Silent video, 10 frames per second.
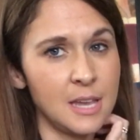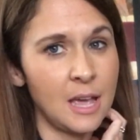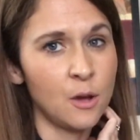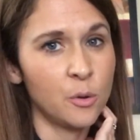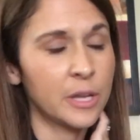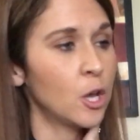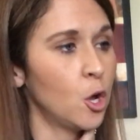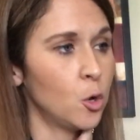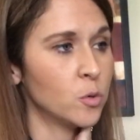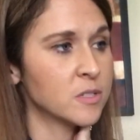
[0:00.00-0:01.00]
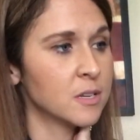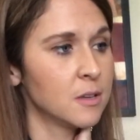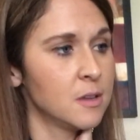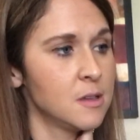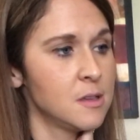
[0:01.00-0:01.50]
how it goes.
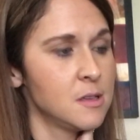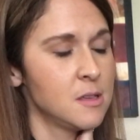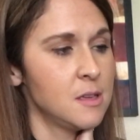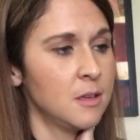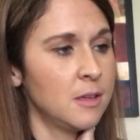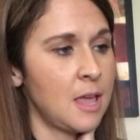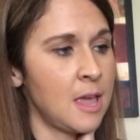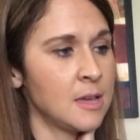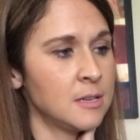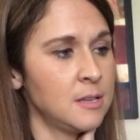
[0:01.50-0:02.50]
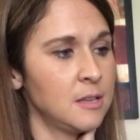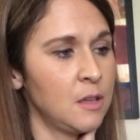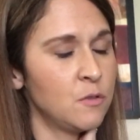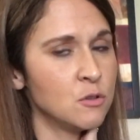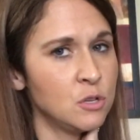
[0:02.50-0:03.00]
And
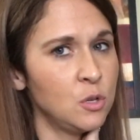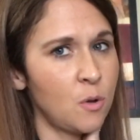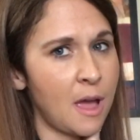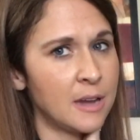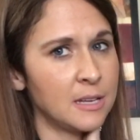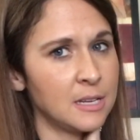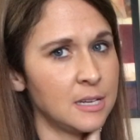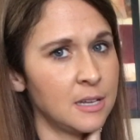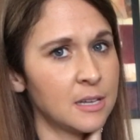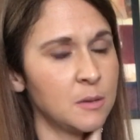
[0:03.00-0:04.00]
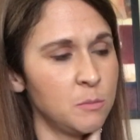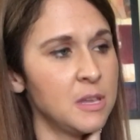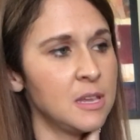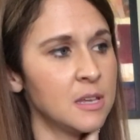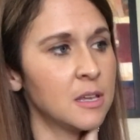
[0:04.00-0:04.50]
if you're new at it, it can
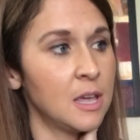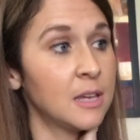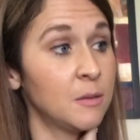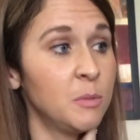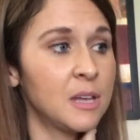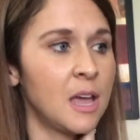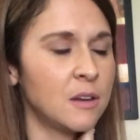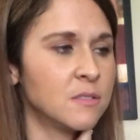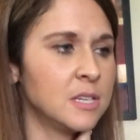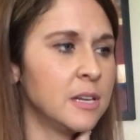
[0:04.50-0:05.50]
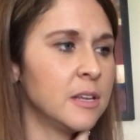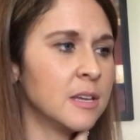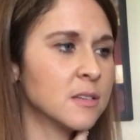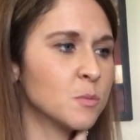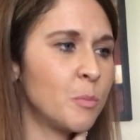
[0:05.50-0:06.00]
be kind of
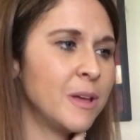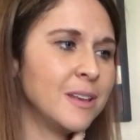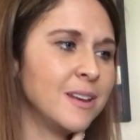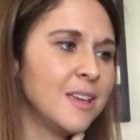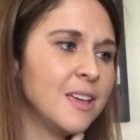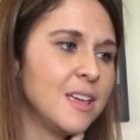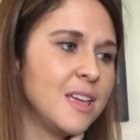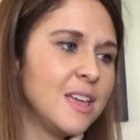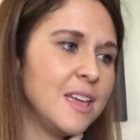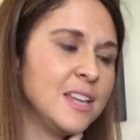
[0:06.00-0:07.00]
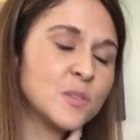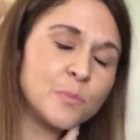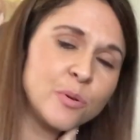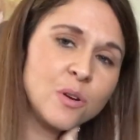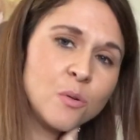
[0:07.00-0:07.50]
tedious, but it's
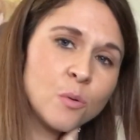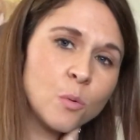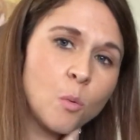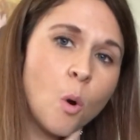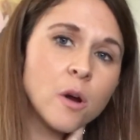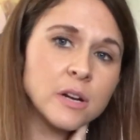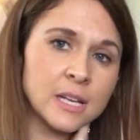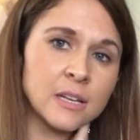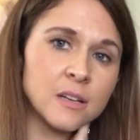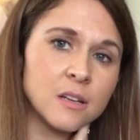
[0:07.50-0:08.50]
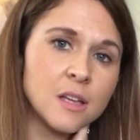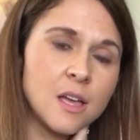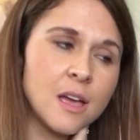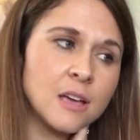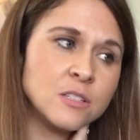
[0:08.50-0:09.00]
pretty rewarding
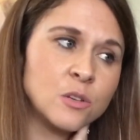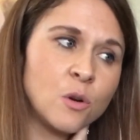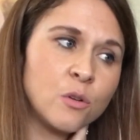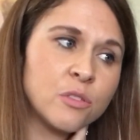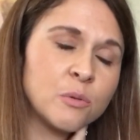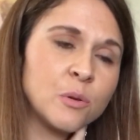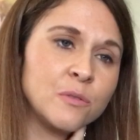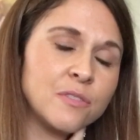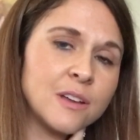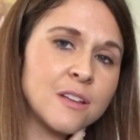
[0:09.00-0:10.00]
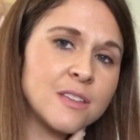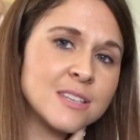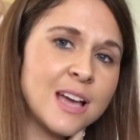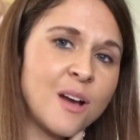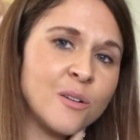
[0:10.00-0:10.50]
as you go through and figure these
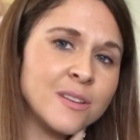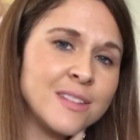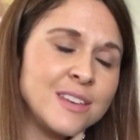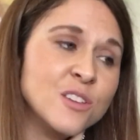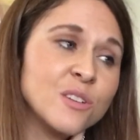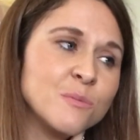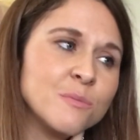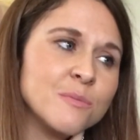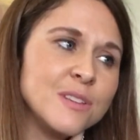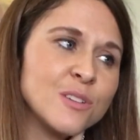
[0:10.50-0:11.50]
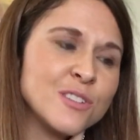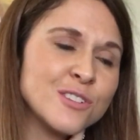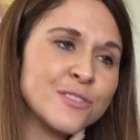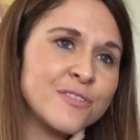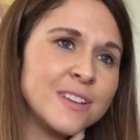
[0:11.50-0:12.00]
out, and then you can
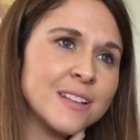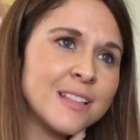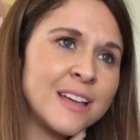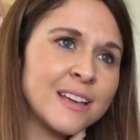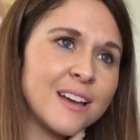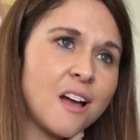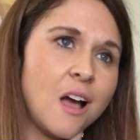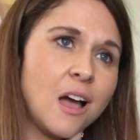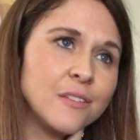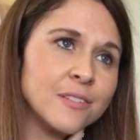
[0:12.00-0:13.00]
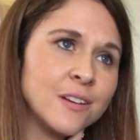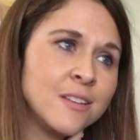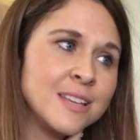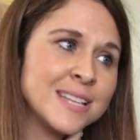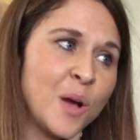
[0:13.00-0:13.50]
just feel like, I figured
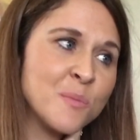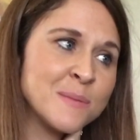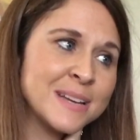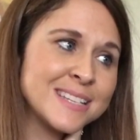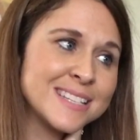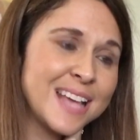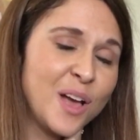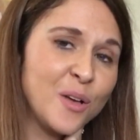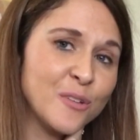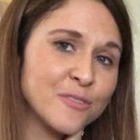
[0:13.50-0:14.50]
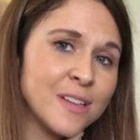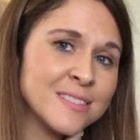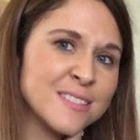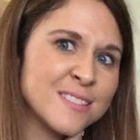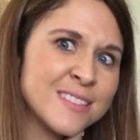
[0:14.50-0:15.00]
these out by myself,
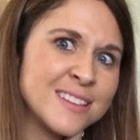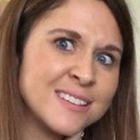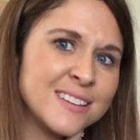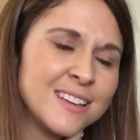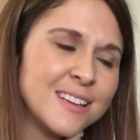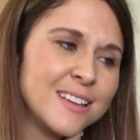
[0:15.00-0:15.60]
and then